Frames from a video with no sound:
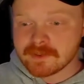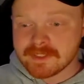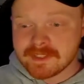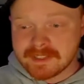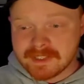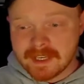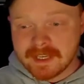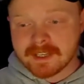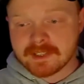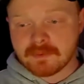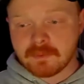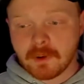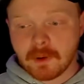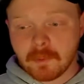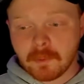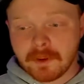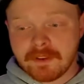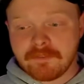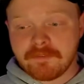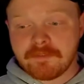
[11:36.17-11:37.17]
6, where
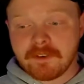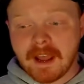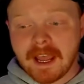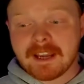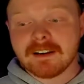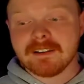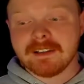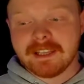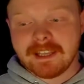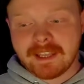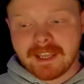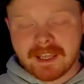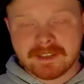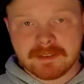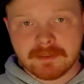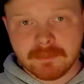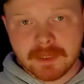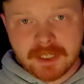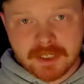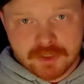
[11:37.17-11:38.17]
we finally get
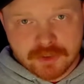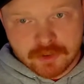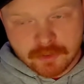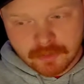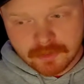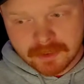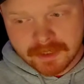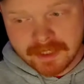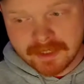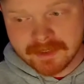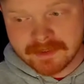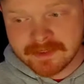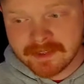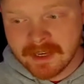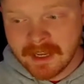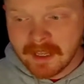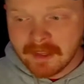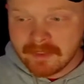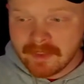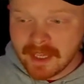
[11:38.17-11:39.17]
to meet Julius.
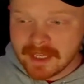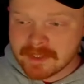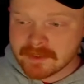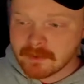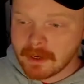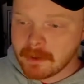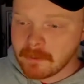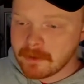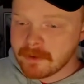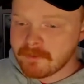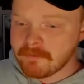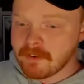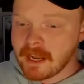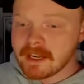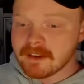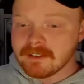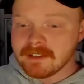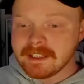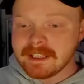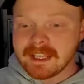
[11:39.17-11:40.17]
That's right, we
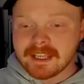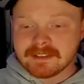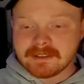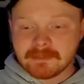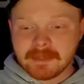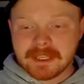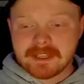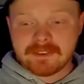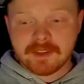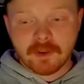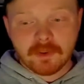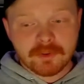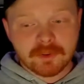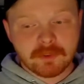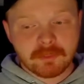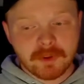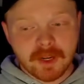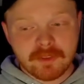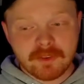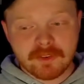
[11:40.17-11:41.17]
finally get to meet the older
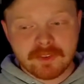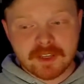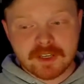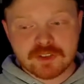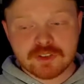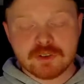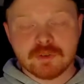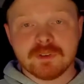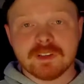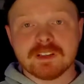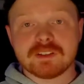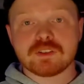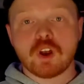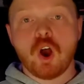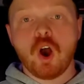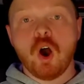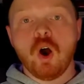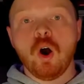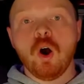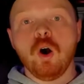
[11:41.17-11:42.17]
brother that Shun is
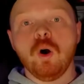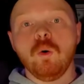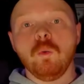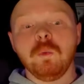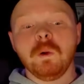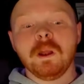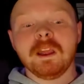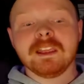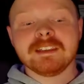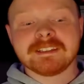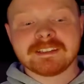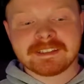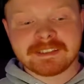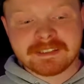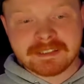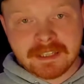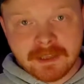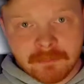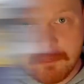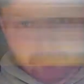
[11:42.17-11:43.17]
always
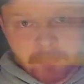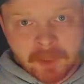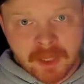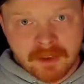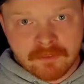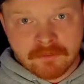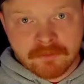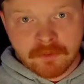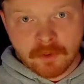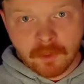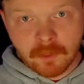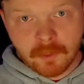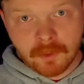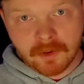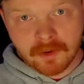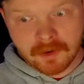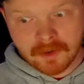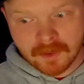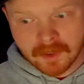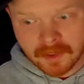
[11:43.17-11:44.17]
simping
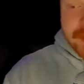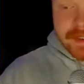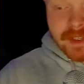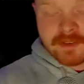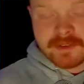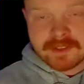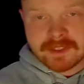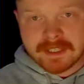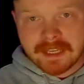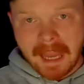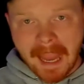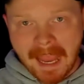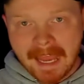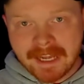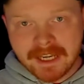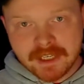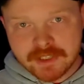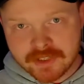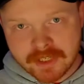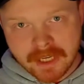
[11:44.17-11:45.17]
for. Seriously,
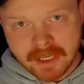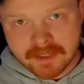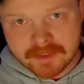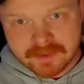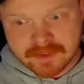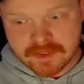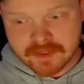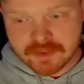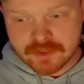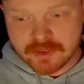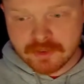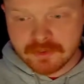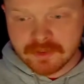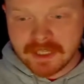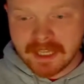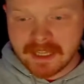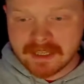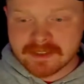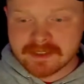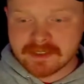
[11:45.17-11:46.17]
any chance that Shun
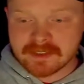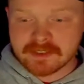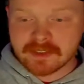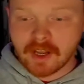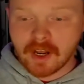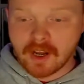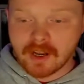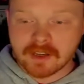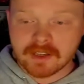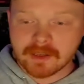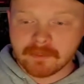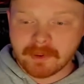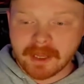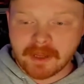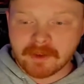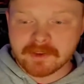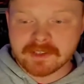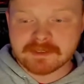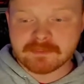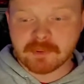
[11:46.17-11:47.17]
gets to talk
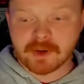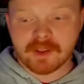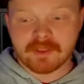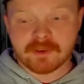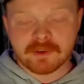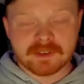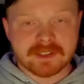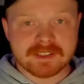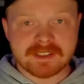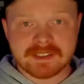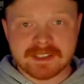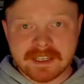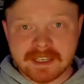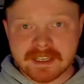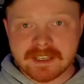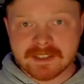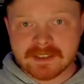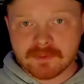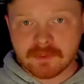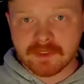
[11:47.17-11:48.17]
about his brother is
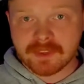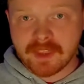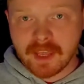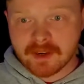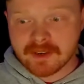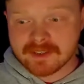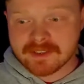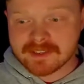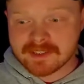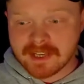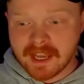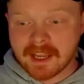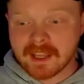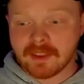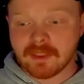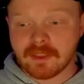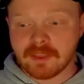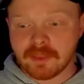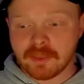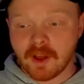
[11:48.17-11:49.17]
seized without a
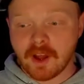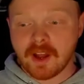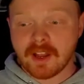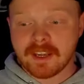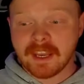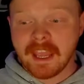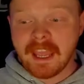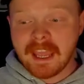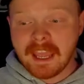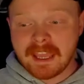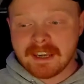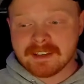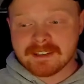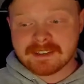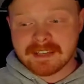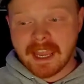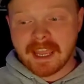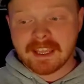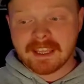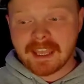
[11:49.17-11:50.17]
second thought and
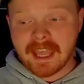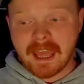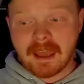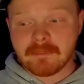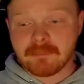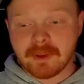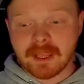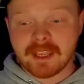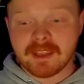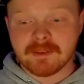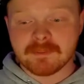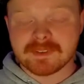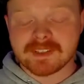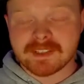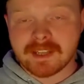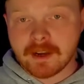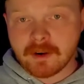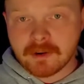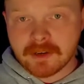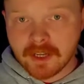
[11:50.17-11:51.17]
is end capped by him
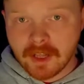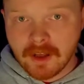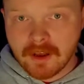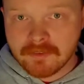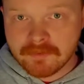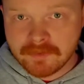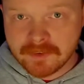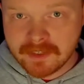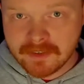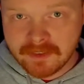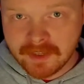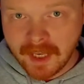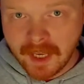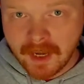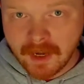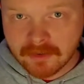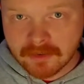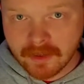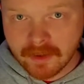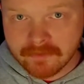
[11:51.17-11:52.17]
staring off into the
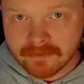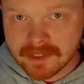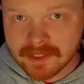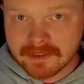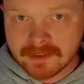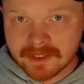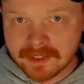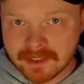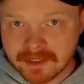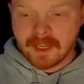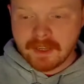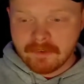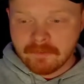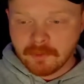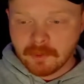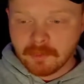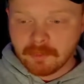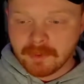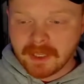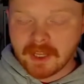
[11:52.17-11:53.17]
air lovingly. If
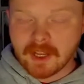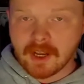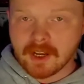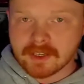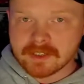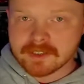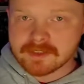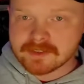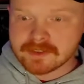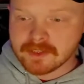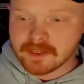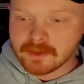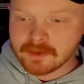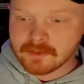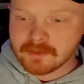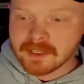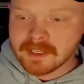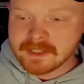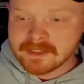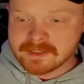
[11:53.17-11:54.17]
we're being honest
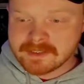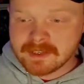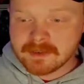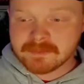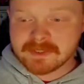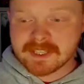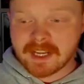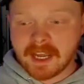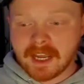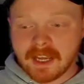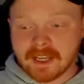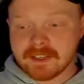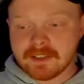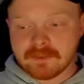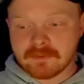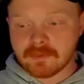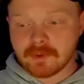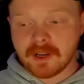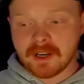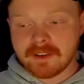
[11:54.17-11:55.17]
though, simps kind
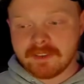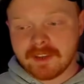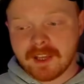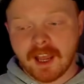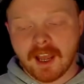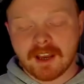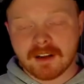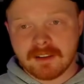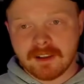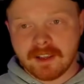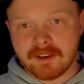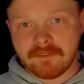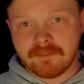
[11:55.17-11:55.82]
of run in the Onalite